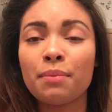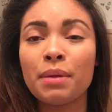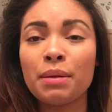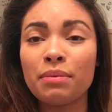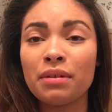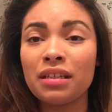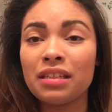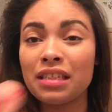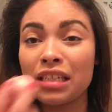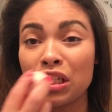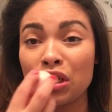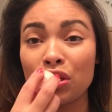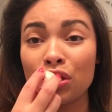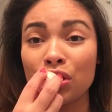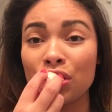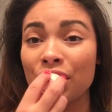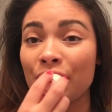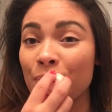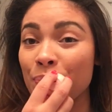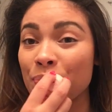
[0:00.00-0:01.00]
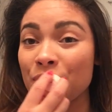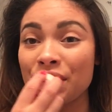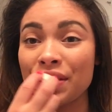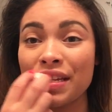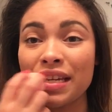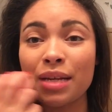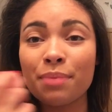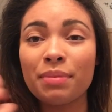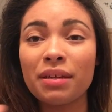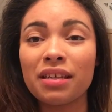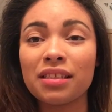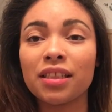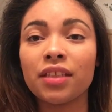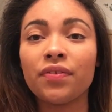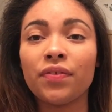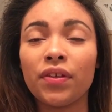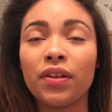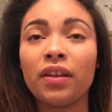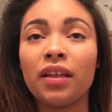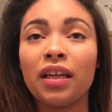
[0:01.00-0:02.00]
maybe a tinted chapstick, because I
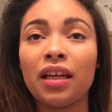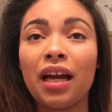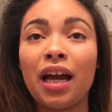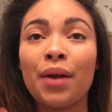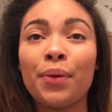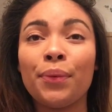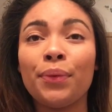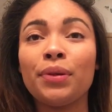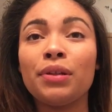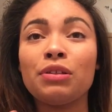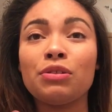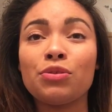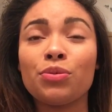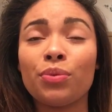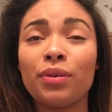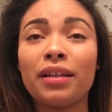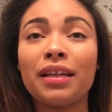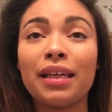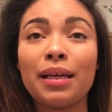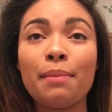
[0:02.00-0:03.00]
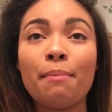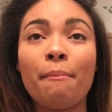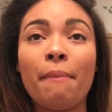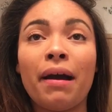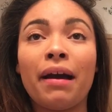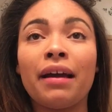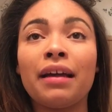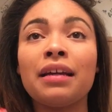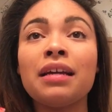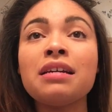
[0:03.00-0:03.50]
feel like I really just want to keep my